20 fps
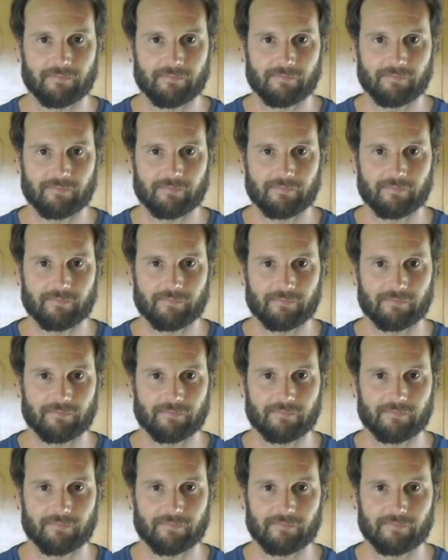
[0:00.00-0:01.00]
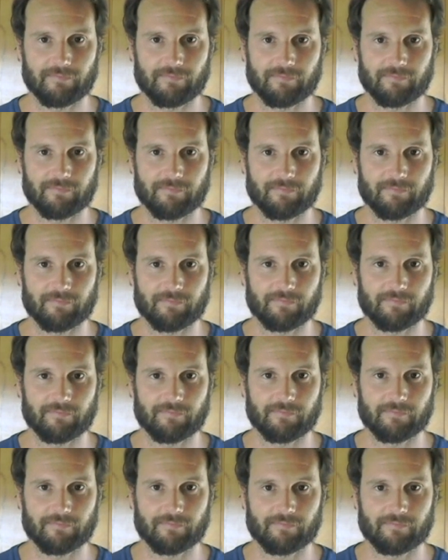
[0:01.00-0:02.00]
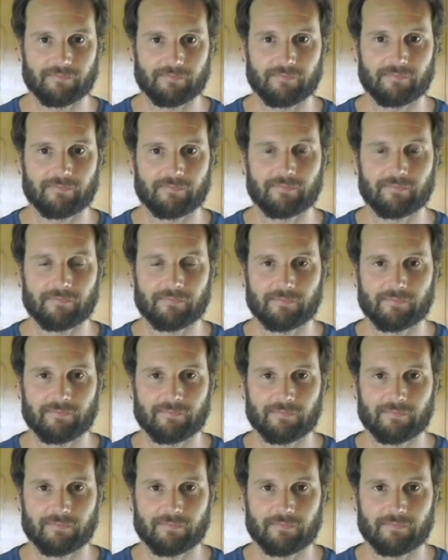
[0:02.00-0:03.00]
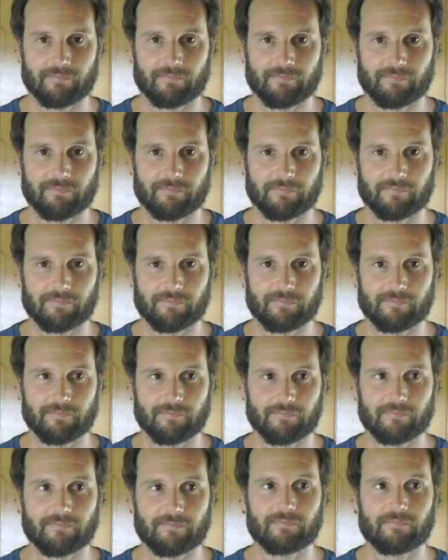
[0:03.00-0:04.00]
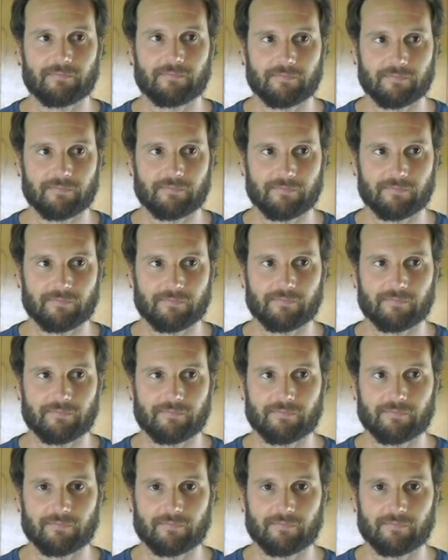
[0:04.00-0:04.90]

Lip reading: The person shown says nothing.